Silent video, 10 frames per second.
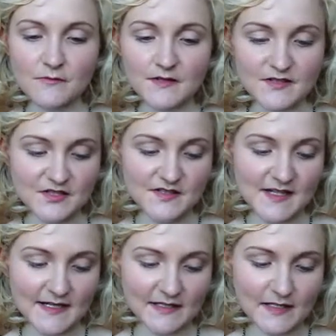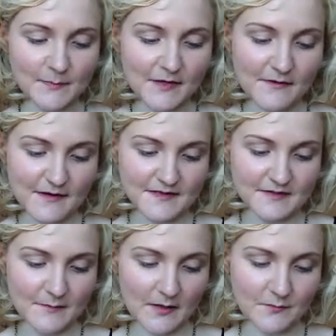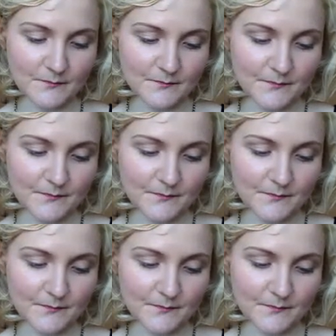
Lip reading: do is just take a little bit of this as well.